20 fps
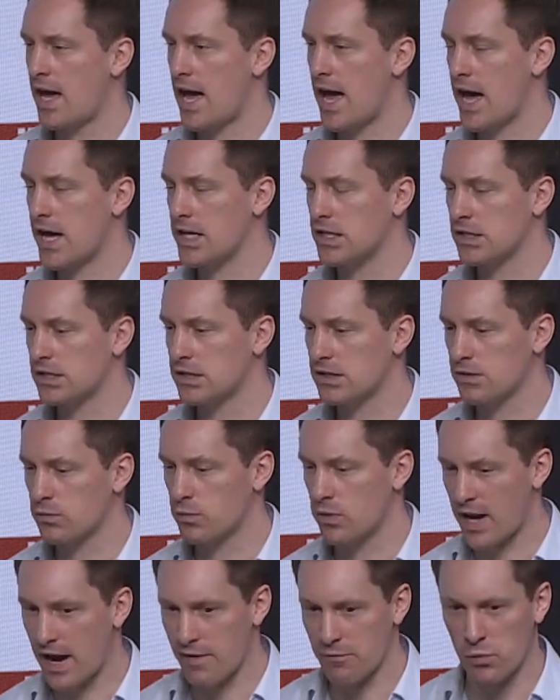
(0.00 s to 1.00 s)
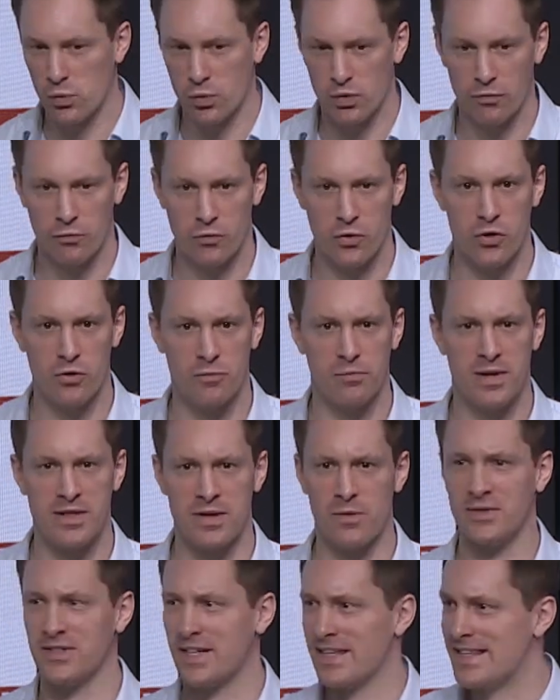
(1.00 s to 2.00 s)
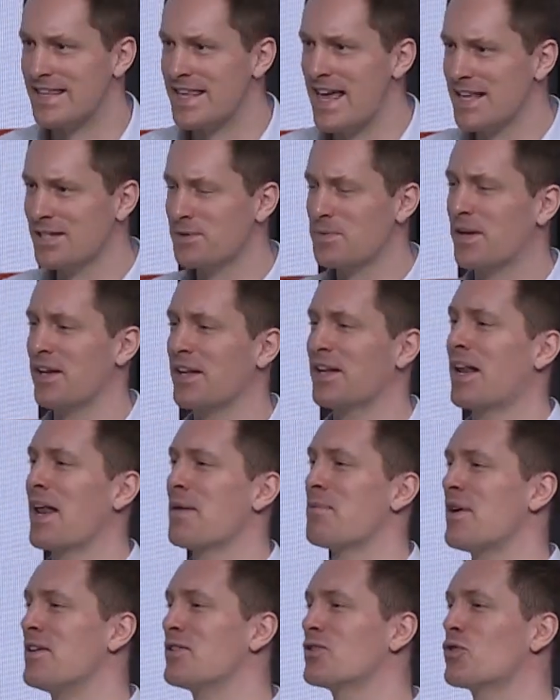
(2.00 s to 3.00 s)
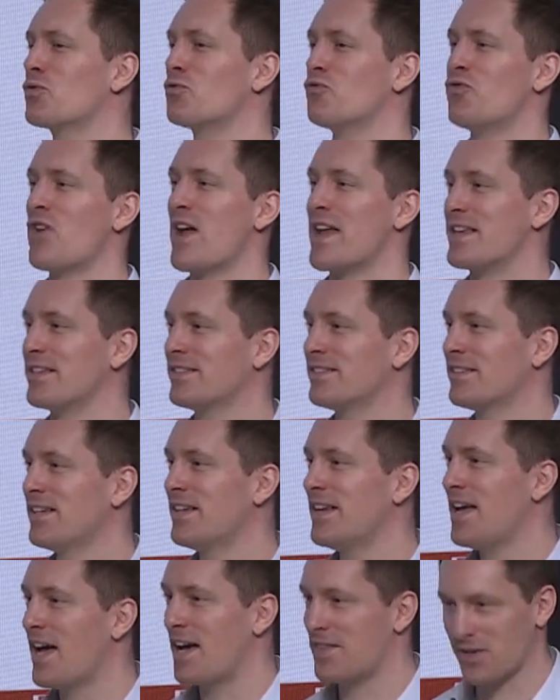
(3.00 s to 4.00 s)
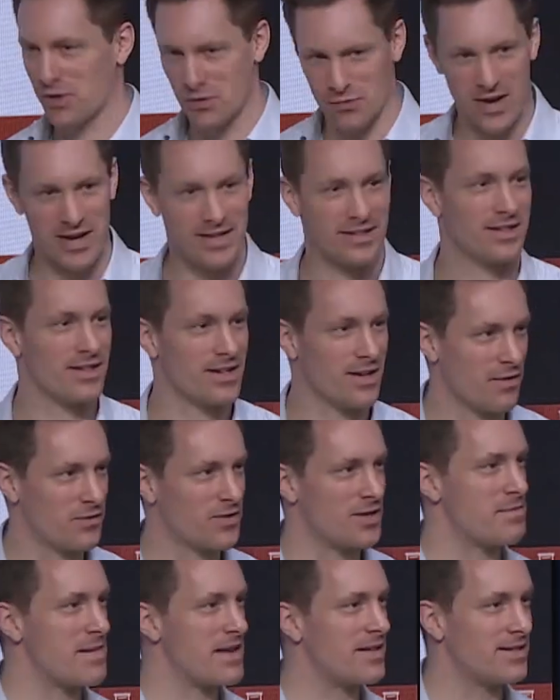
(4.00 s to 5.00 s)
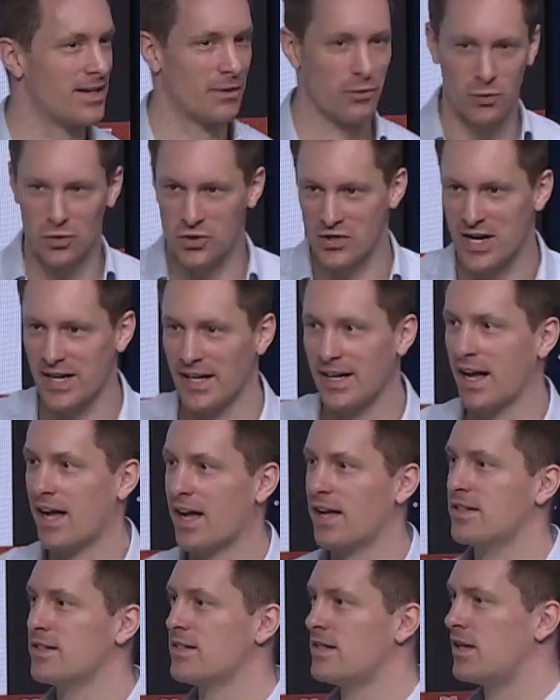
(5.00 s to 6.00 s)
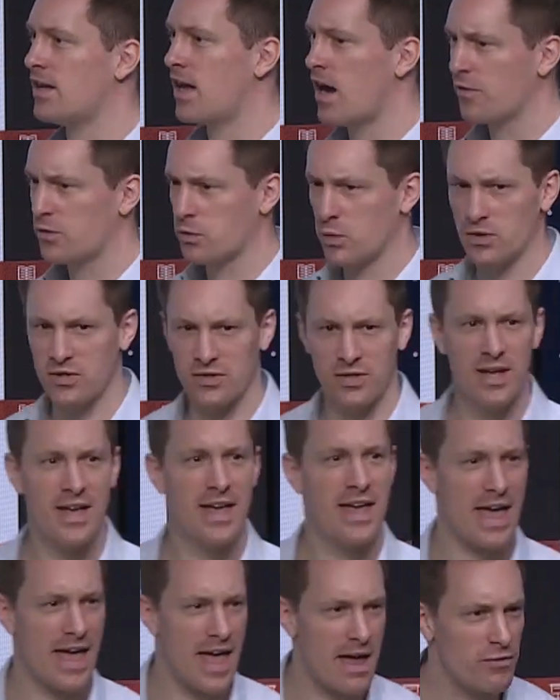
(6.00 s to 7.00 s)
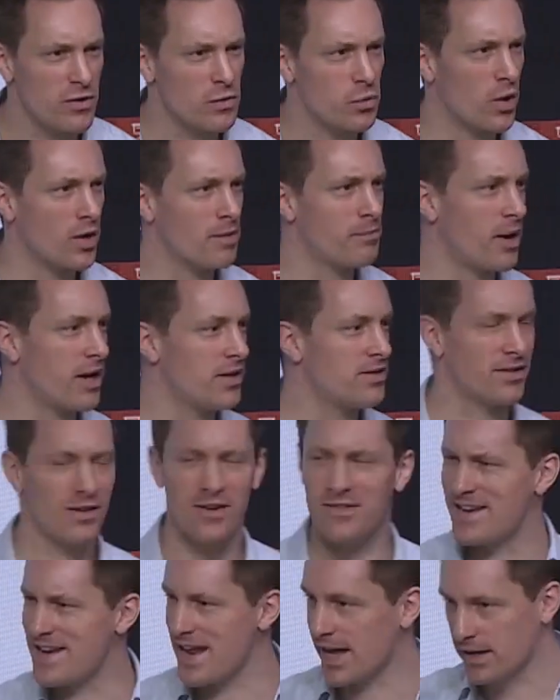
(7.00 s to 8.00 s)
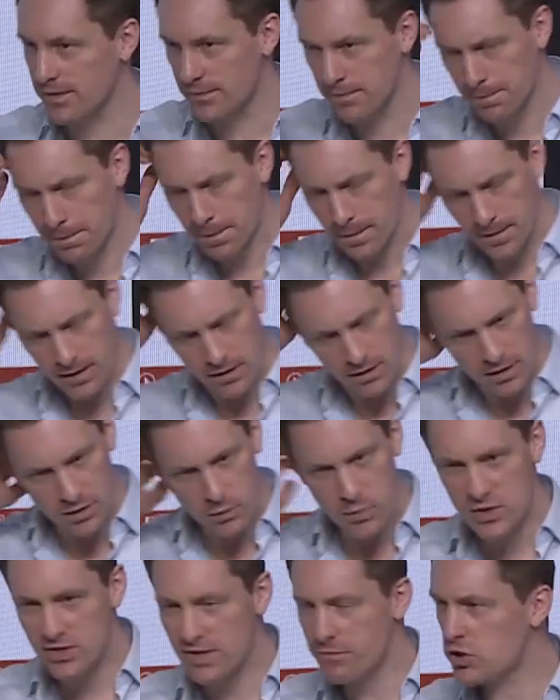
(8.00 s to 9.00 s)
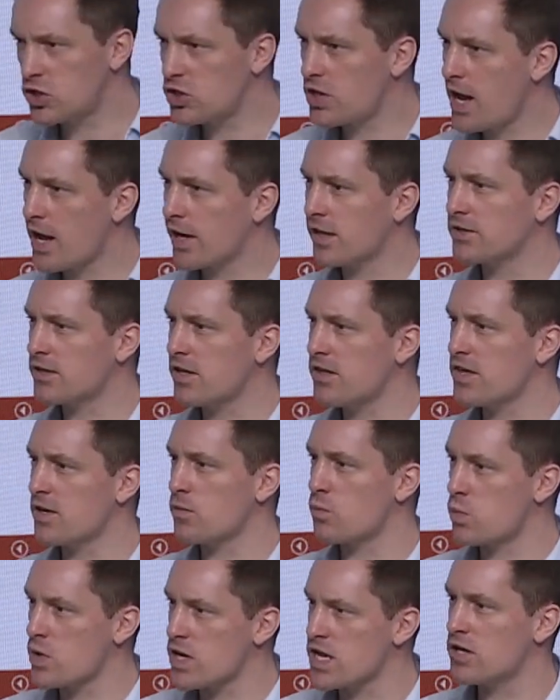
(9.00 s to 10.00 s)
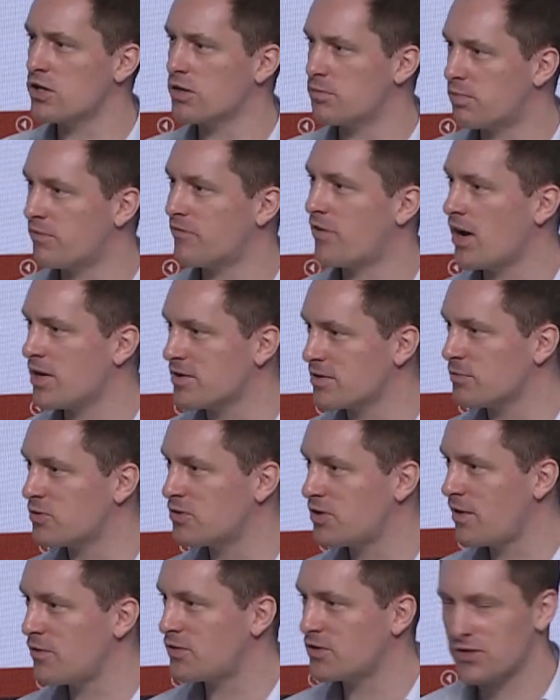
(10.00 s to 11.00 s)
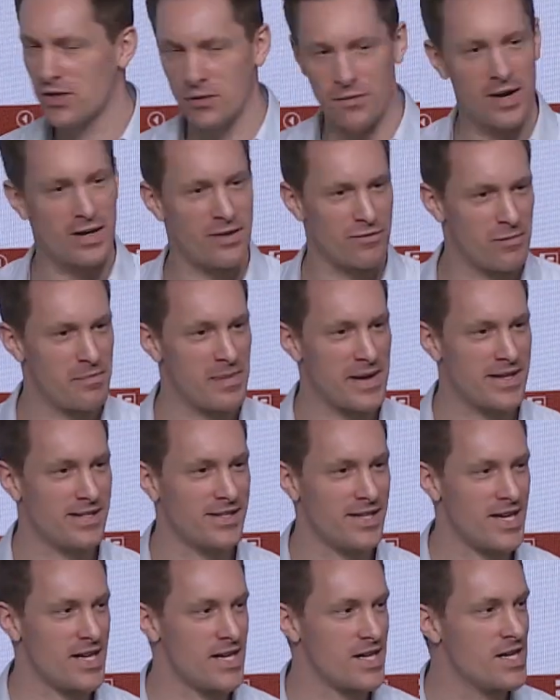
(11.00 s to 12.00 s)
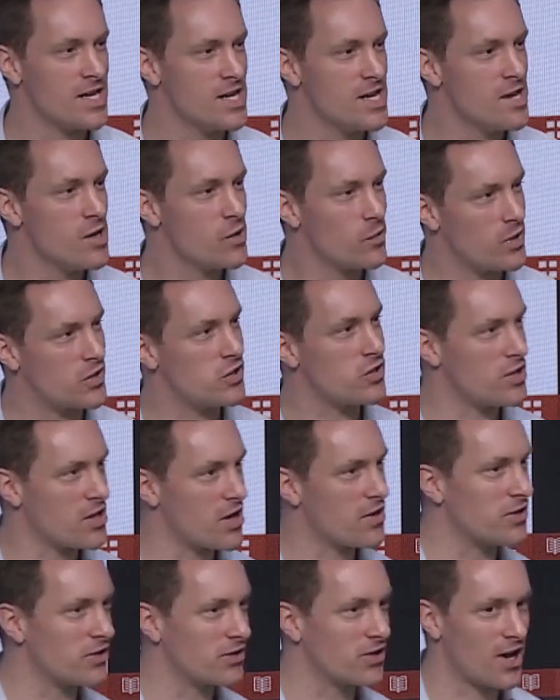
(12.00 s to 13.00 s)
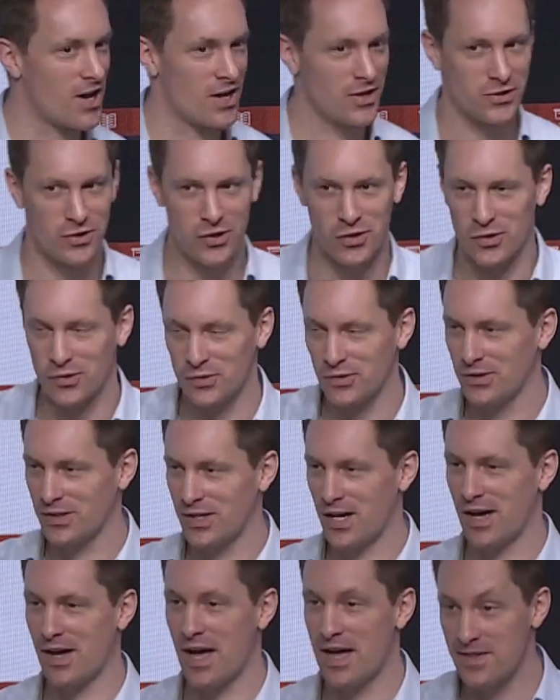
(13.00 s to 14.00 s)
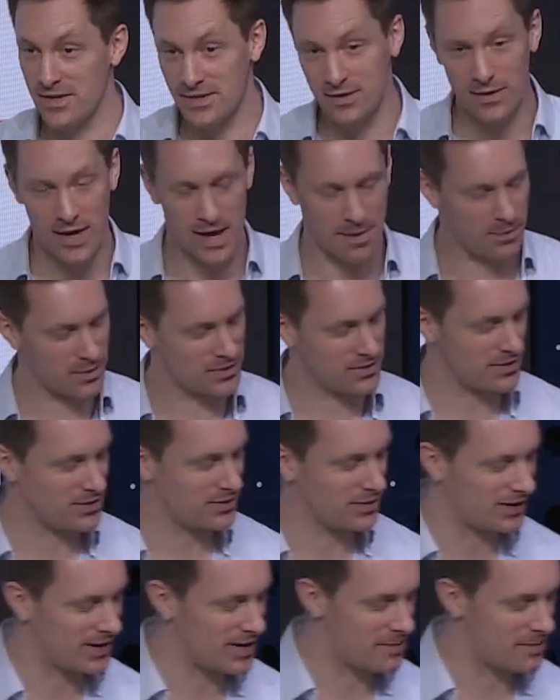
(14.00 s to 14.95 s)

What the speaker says: And we'd have them all in a room and they would say, yes, we're going to collaborate, it's great. And they're great. And then after the meeting, we're all shaking hands. And then afterwards, everyone by turn, oh, Nick, could we just have a chat? Because I think we could provide some services directly for BT, which the others can't do. And this still happens, they still